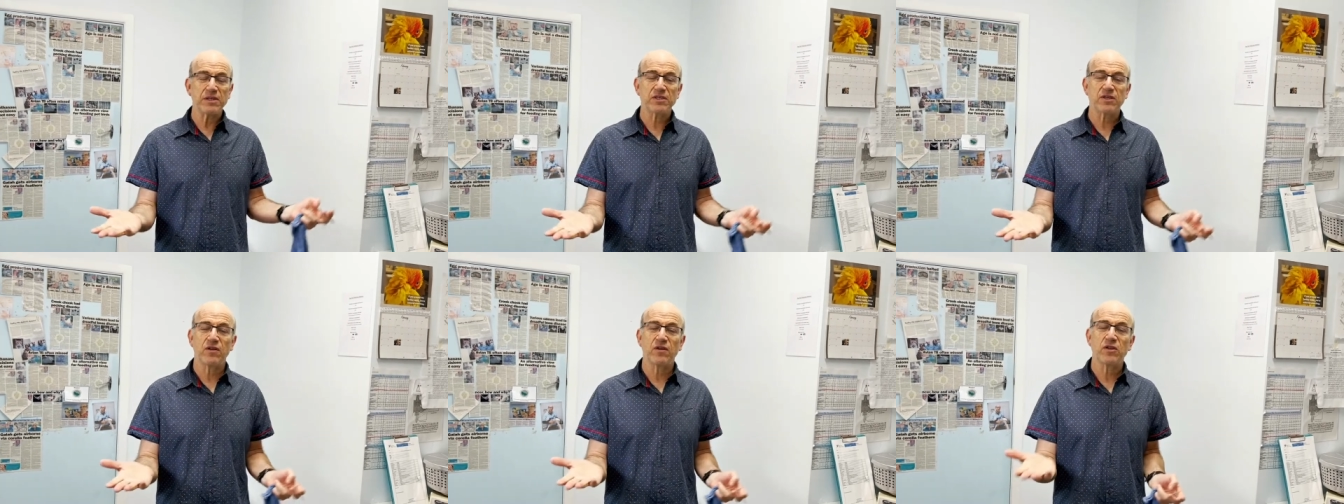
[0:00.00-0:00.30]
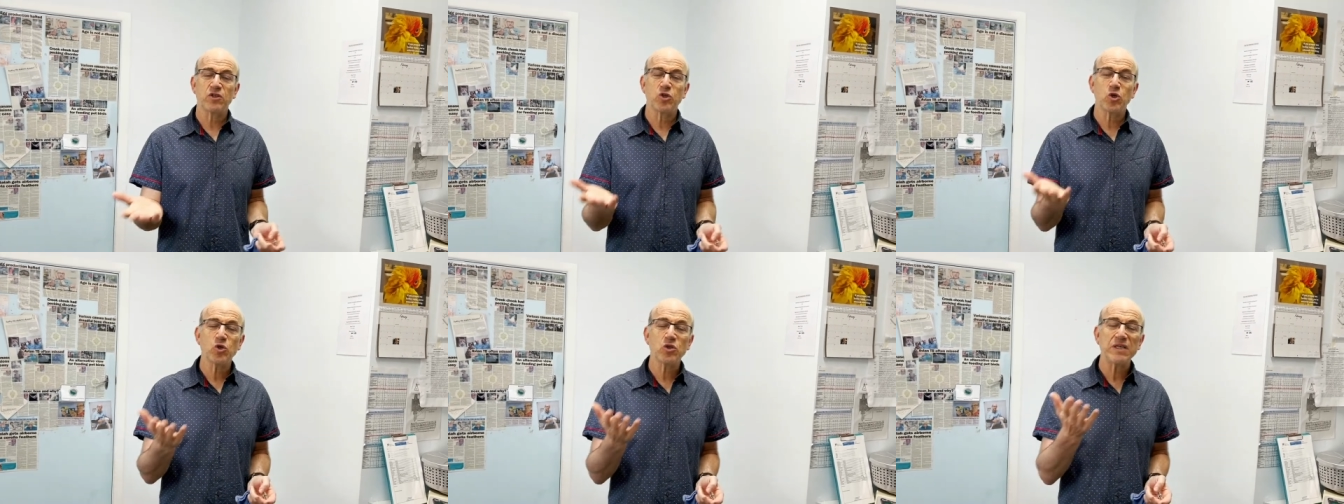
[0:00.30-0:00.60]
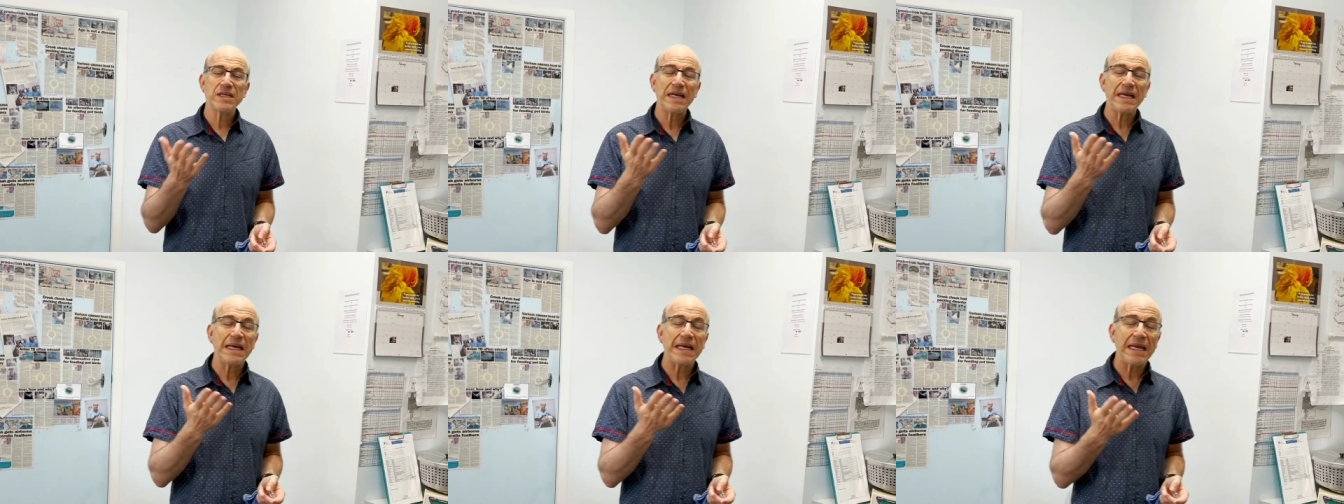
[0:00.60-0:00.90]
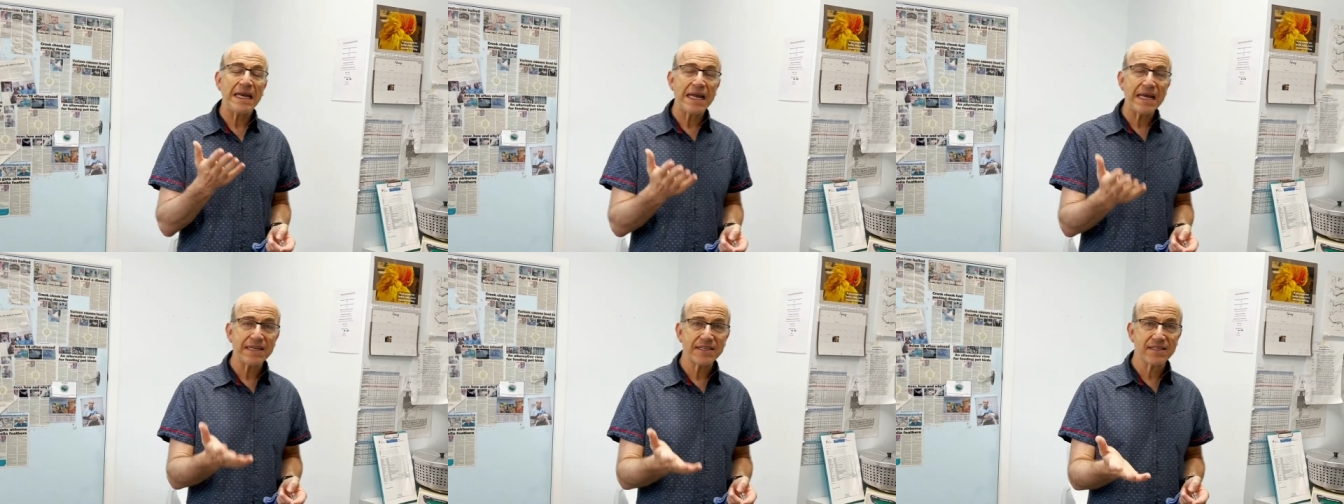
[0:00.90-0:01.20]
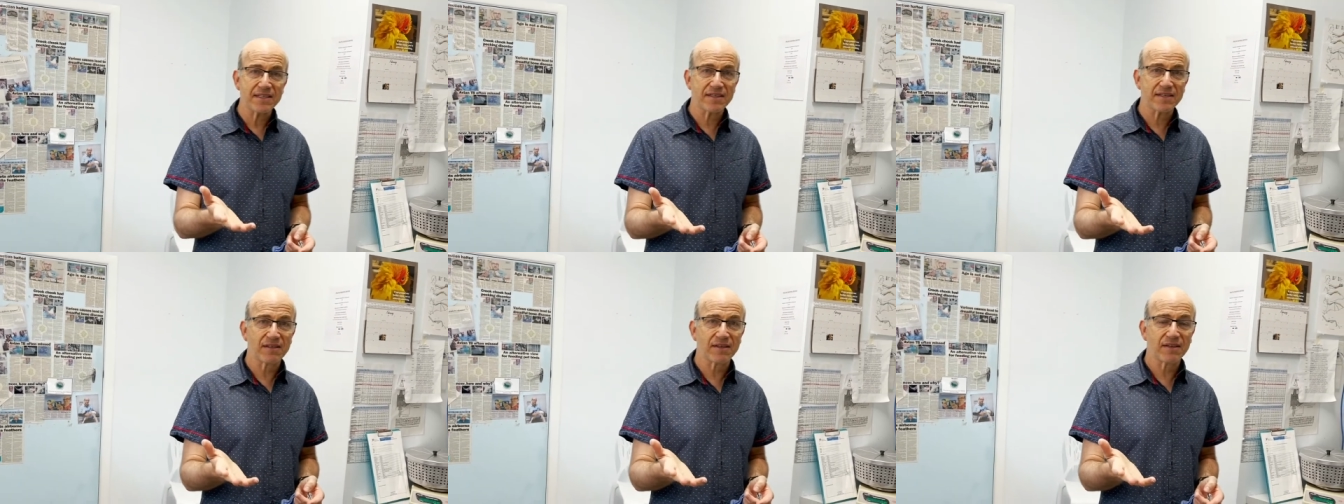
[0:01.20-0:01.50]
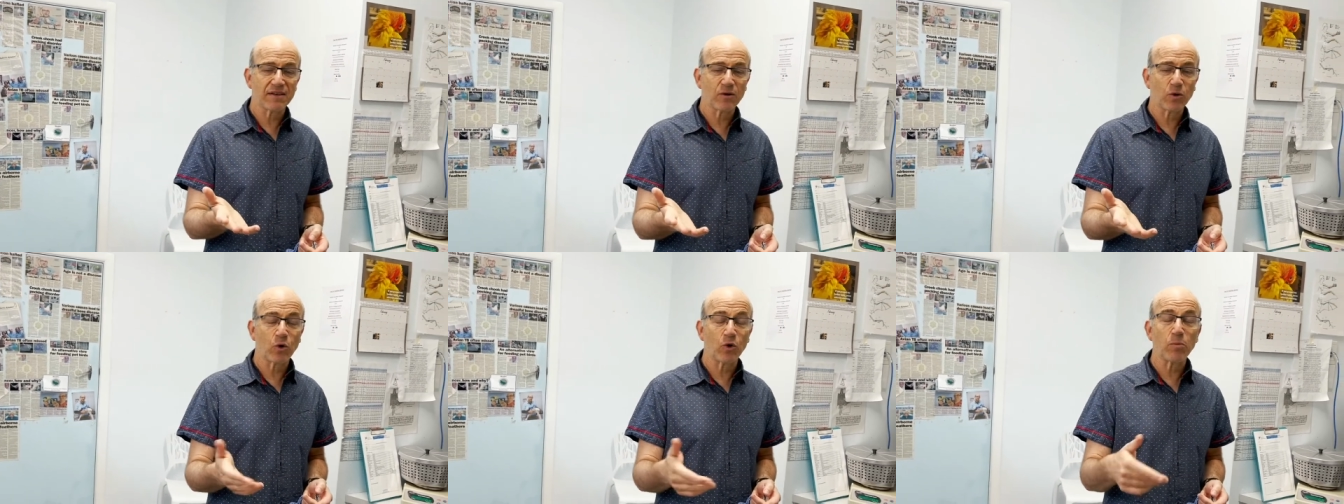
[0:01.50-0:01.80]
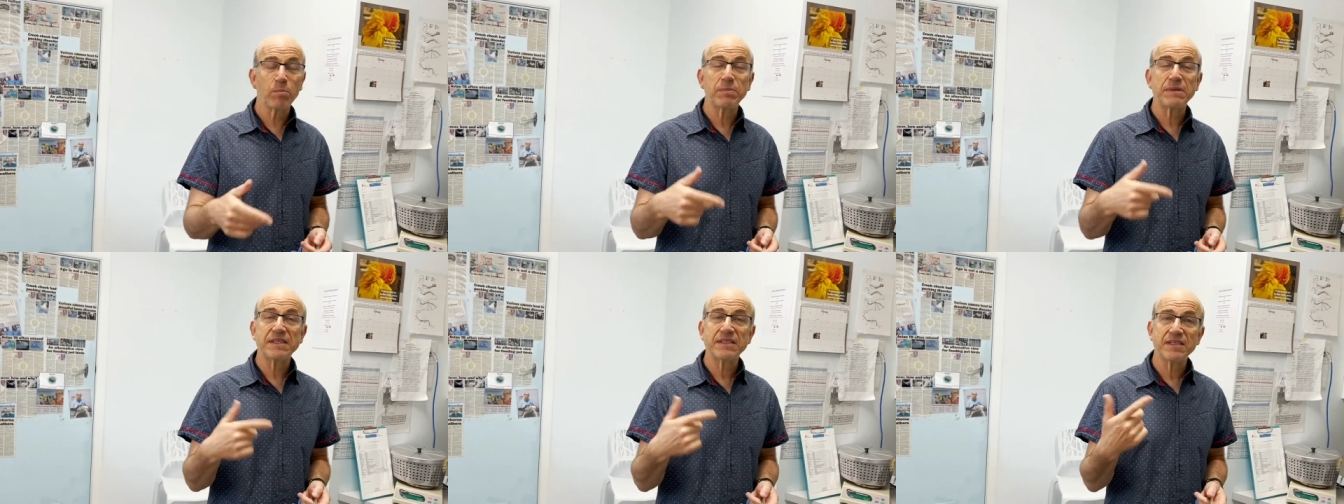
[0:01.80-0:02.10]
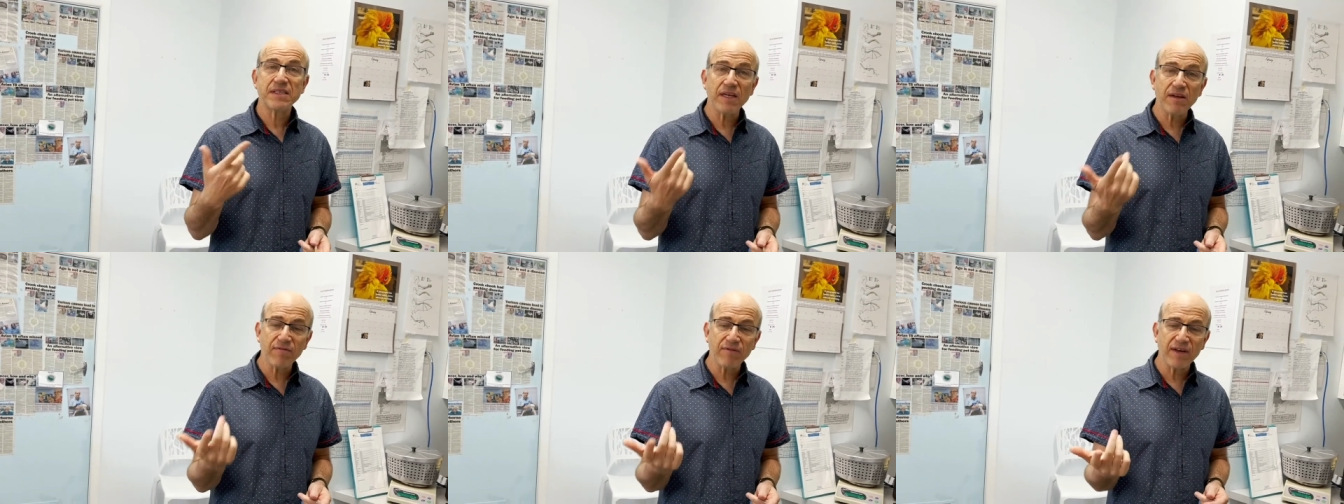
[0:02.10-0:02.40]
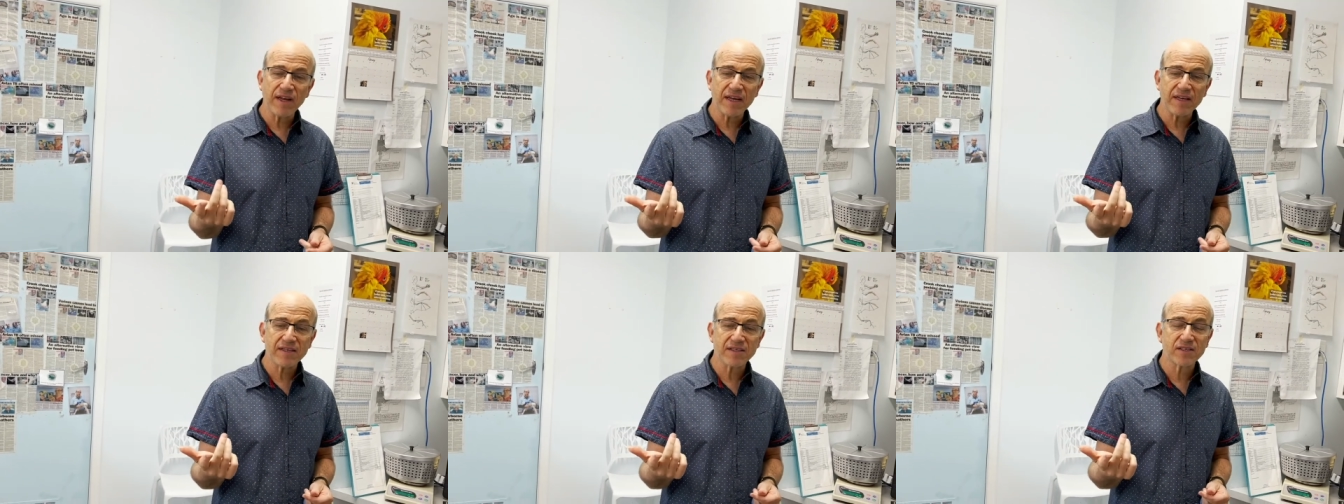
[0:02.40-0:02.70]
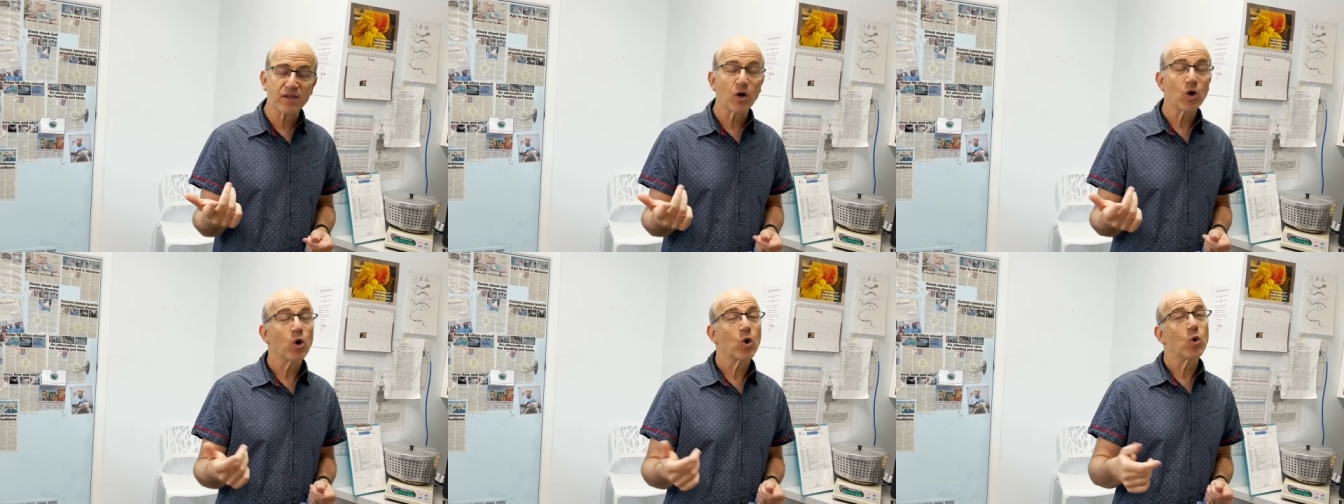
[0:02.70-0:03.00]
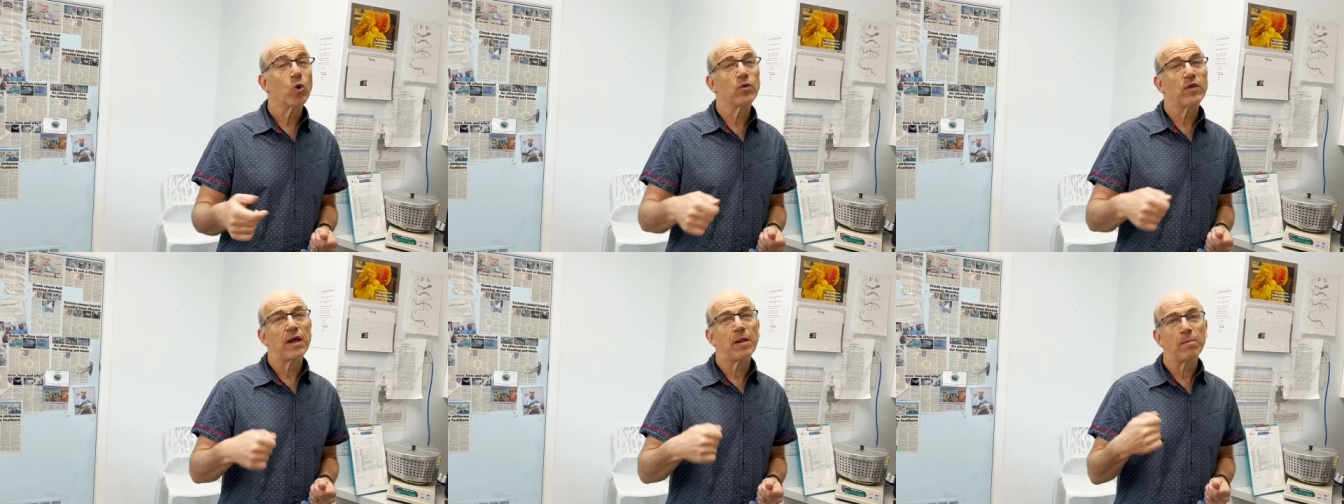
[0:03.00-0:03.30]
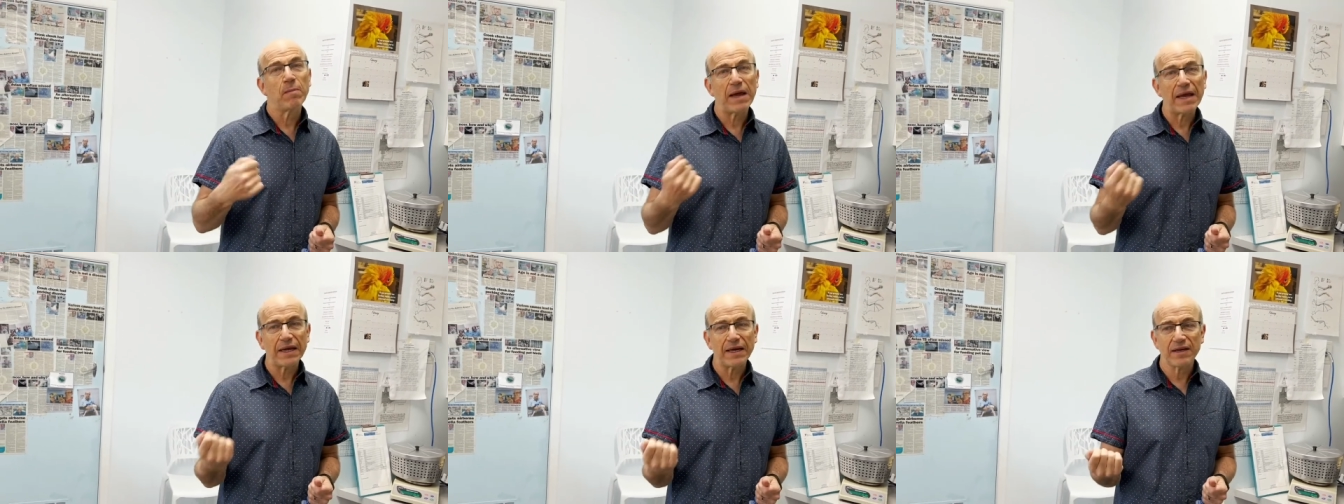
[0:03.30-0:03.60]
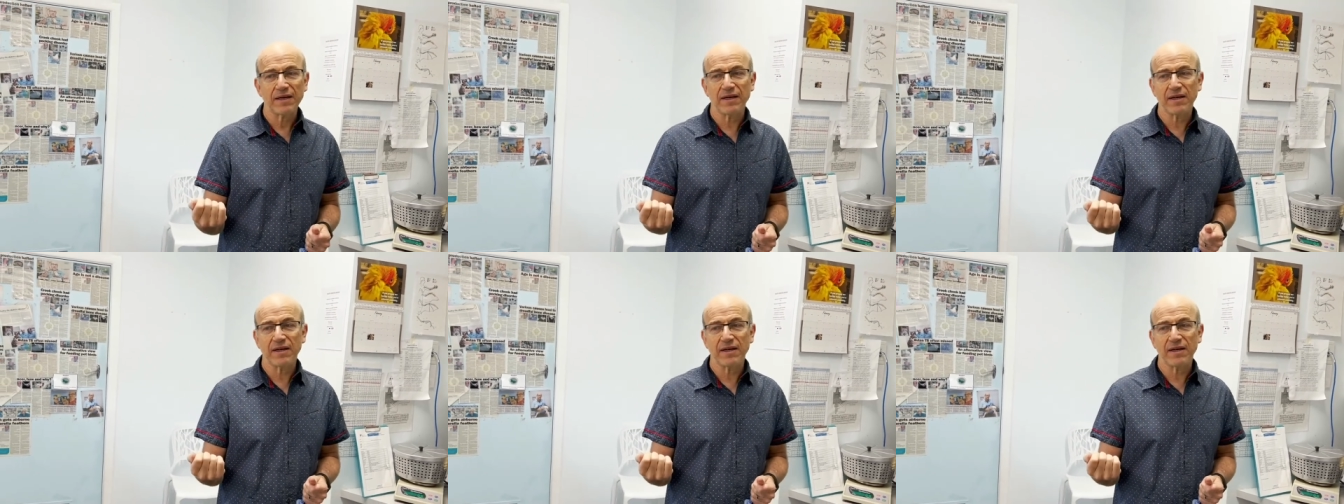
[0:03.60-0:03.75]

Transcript: So there's usually a nest or a perceived nest, or they'll make a